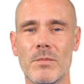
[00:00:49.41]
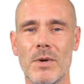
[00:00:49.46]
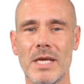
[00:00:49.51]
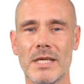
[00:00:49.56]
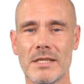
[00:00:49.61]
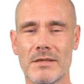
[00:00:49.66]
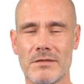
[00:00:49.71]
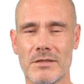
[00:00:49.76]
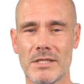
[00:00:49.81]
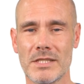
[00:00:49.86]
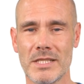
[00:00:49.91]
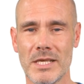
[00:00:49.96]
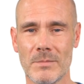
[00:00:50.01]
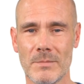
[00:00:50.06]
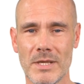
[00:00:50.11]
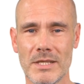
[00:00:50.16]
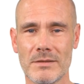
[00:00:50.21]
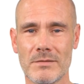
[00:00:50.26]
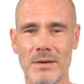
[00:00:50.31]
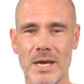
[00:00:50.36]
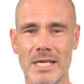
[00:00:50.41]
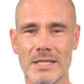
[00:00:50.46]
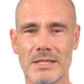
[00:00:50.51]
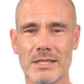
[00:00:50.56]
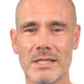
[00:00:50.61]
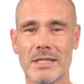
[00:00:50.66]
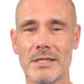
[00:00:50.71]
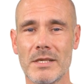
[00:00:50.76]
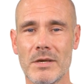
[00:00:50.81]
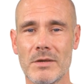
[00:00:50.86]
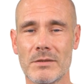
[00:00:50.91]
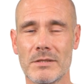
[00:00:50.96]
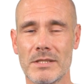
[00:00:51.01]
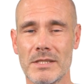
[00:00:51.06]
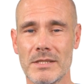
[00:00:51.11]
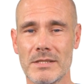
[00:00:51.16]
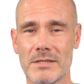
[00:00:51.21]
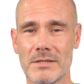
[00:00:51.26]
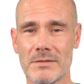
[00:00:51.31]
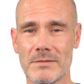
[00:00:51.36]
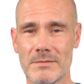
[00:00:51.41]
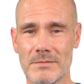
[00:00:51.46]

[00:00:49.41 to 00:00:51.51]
ready for some enlightening answers.